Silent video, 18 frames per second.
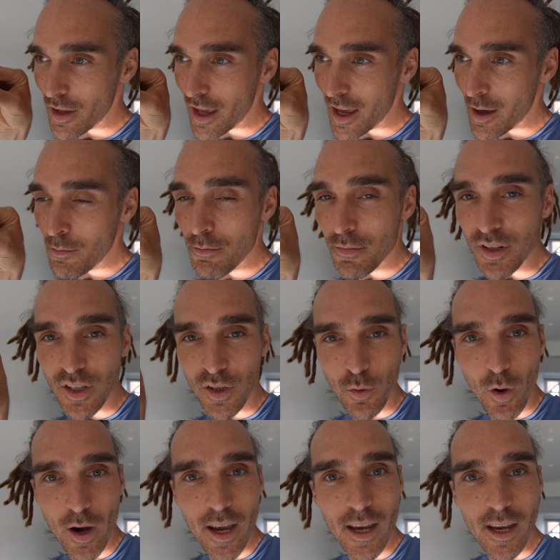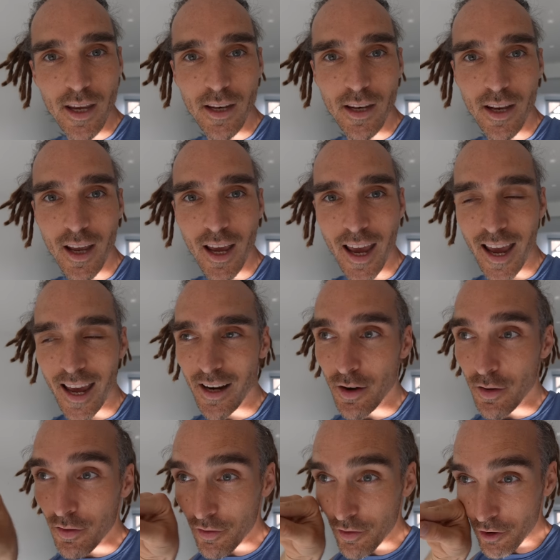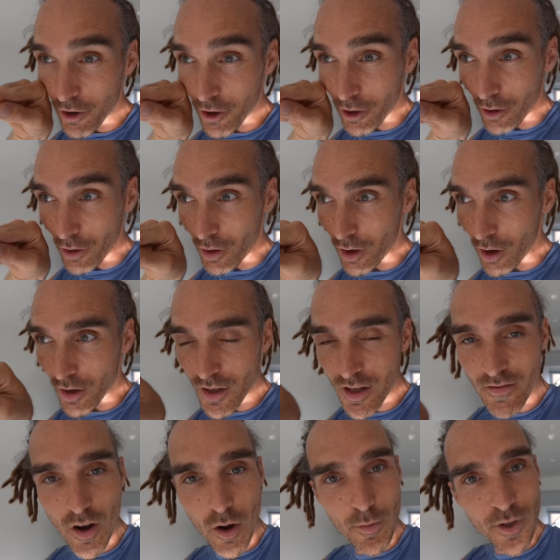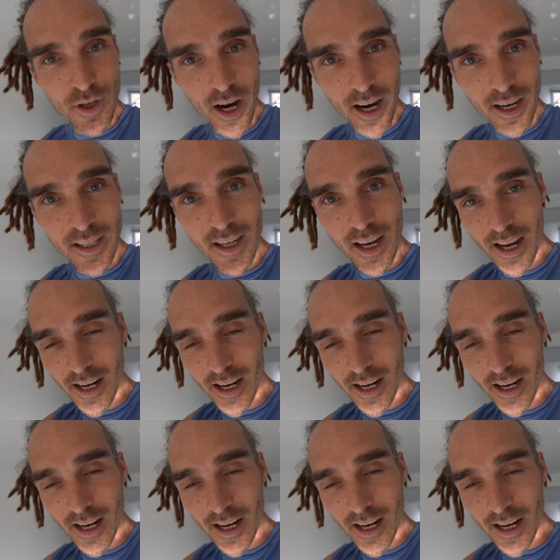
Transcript: in between and through lots of objects,